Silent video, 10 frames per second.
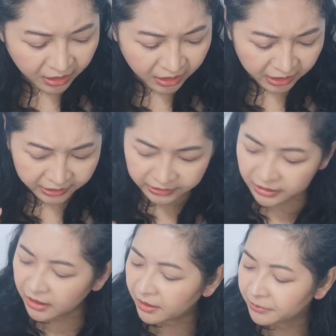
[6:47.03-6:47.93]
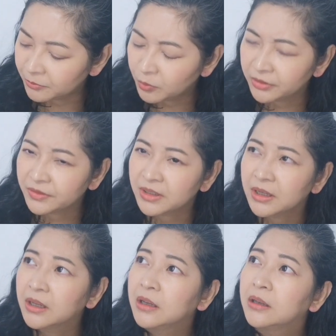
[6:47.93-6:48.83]
on one of
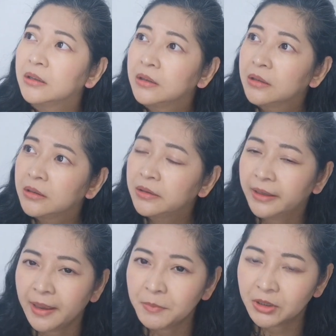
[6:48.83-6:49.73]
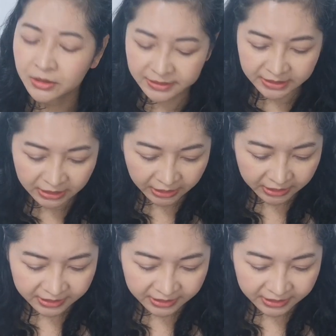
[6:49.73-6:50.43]
the chemicals in it.